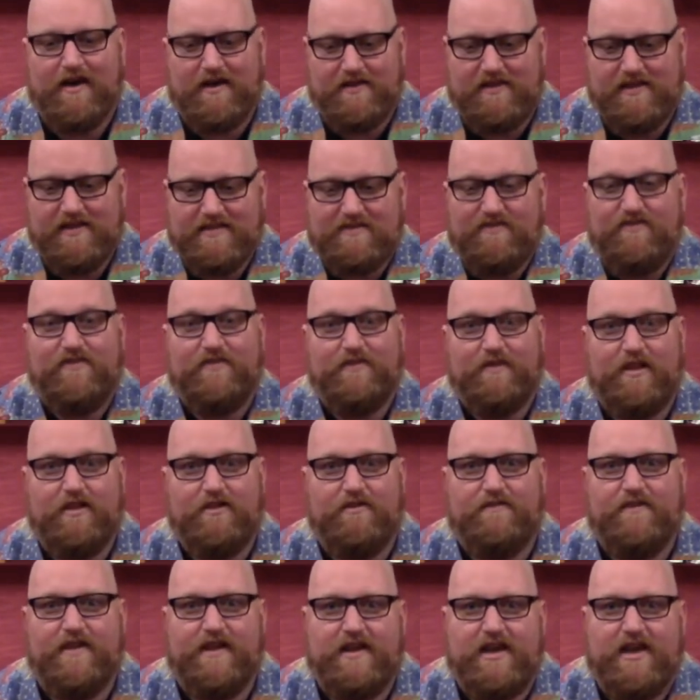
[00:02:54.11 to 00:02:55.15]
this
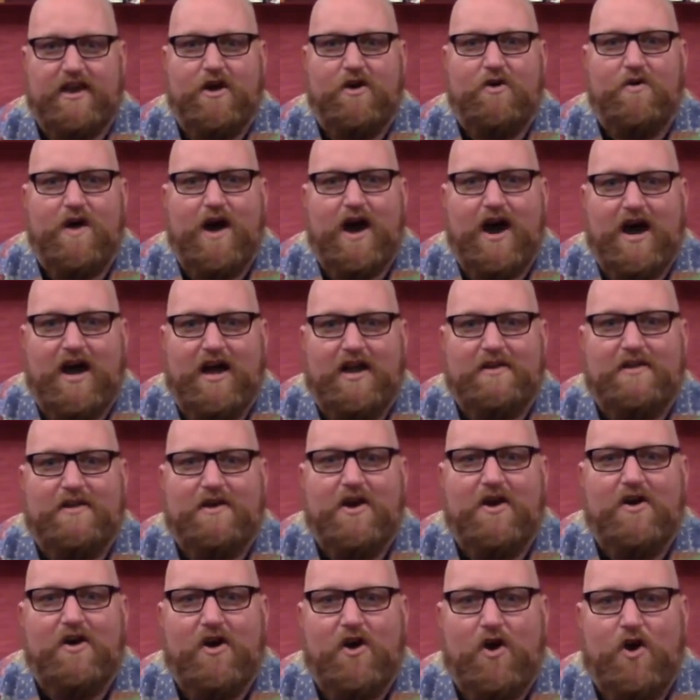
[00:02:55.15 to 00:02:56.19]
little video
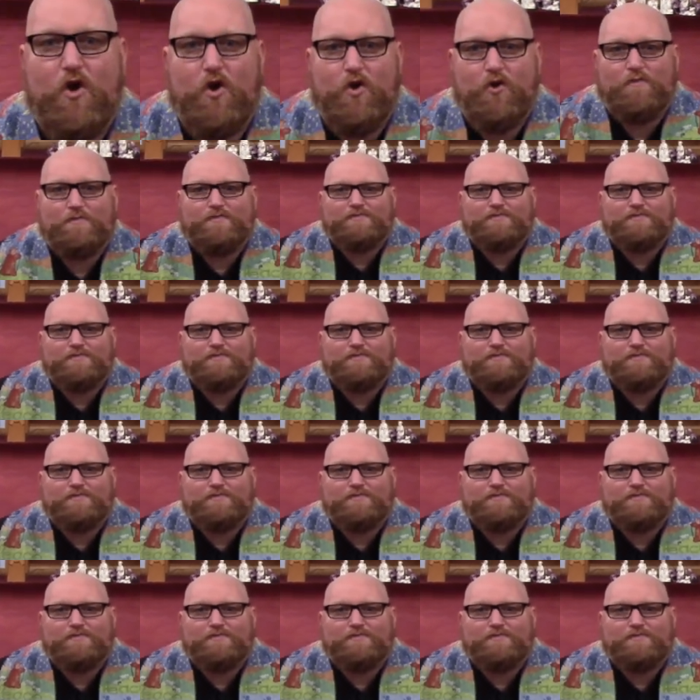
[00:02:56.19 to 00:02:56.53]
on hope.